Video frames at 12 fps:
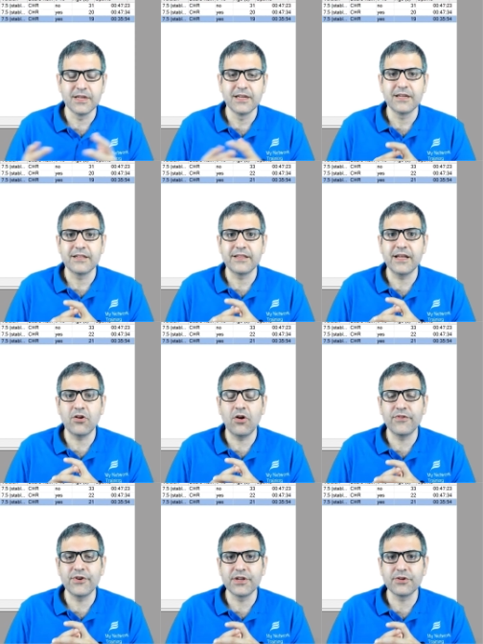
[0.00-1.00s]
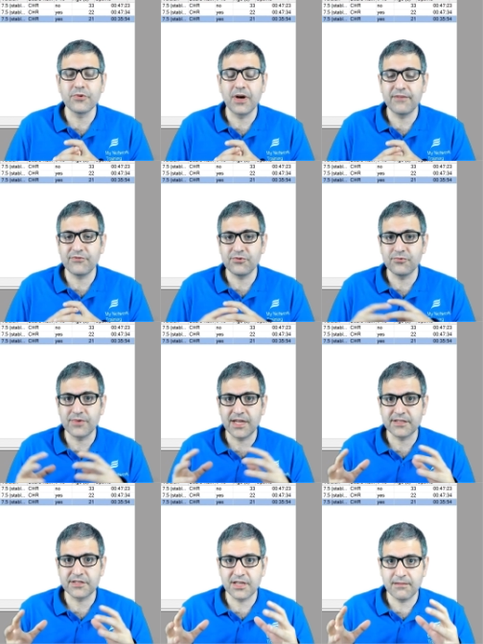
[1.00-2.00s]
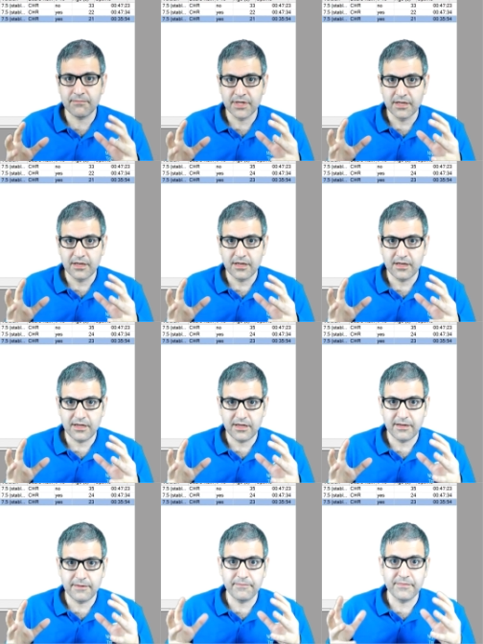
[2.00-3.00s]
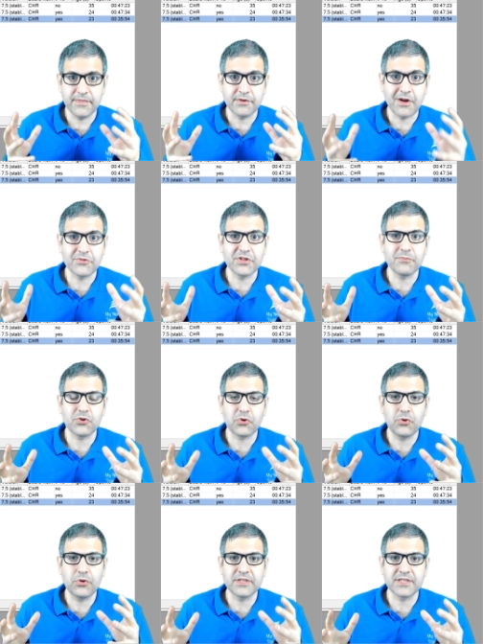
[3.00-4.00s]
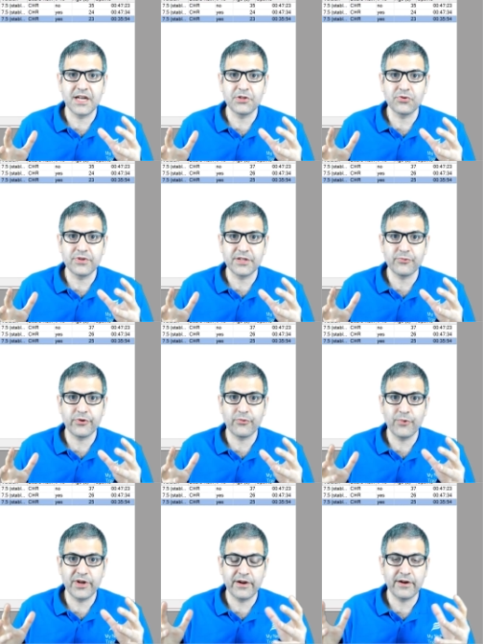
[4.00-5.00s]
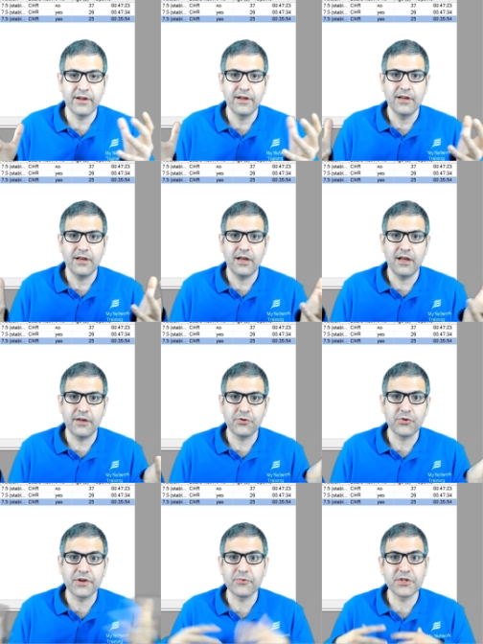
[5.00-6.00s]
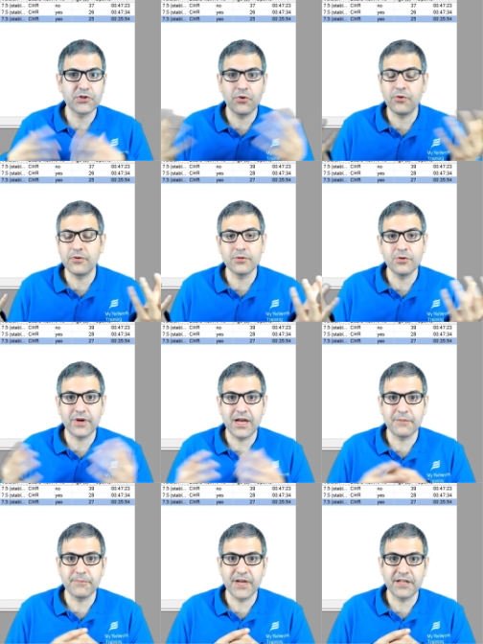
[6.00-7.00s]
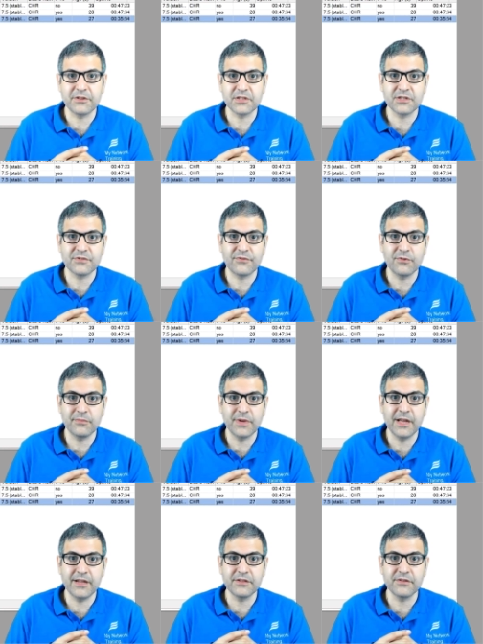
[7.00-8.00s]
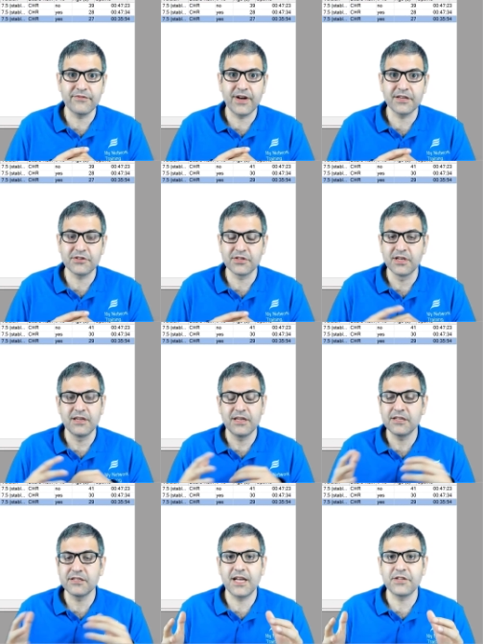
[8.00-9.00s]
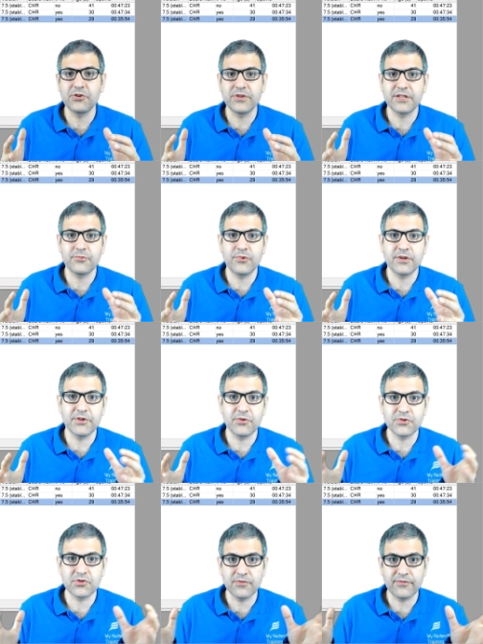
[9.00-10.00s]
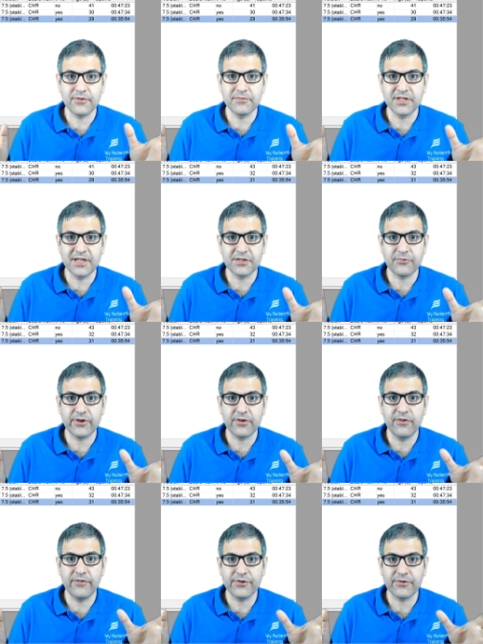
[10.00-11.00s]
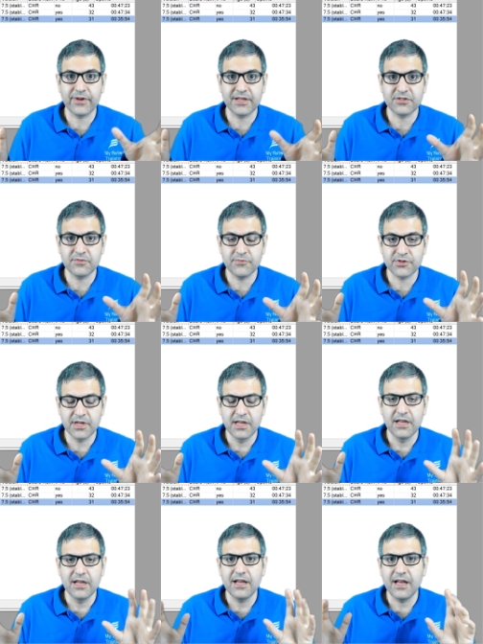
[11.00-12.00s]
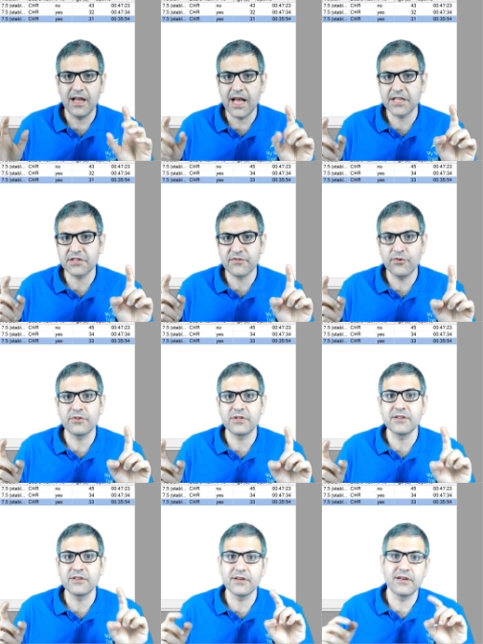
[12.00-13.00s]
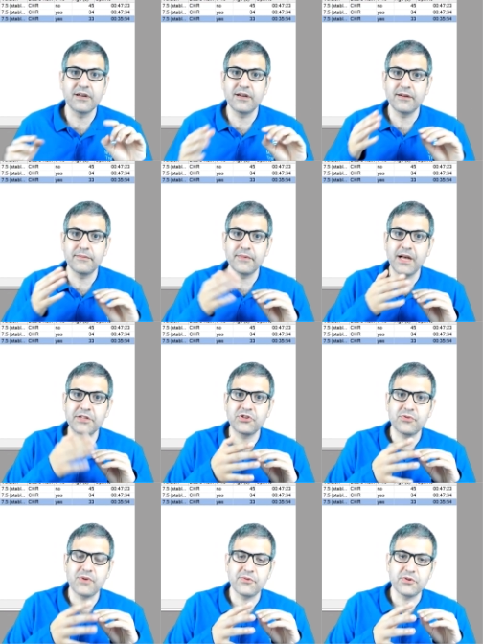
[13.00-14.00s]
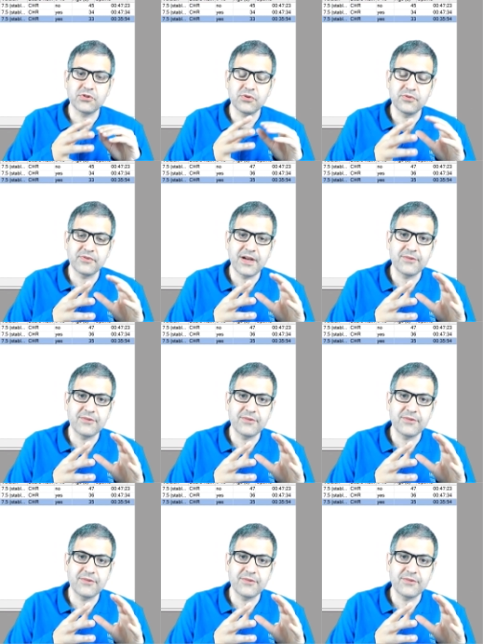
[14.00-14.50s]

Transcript: Then over here you have to run some um, routing protocol inside your network where uh, you can reach all your IP addresses from any device inside your network, but also from the network of your customers. Uh, as for the uh, edge router, so the router